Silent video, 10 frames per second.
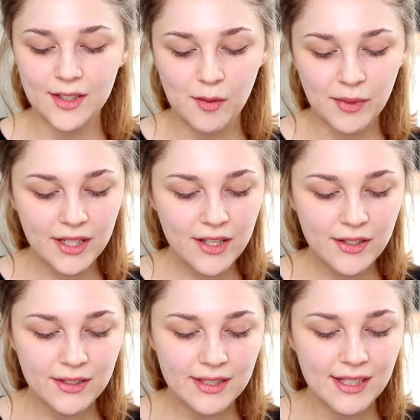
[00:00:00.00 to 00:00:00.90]
So I'm going to
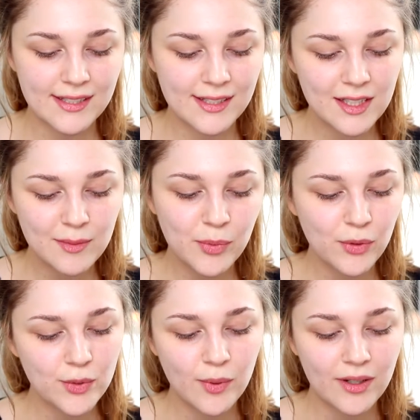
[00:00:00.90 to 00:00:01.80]
use this. This is
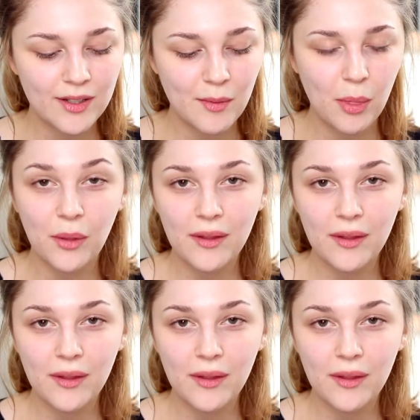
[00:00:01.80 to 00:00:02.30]
Bourjois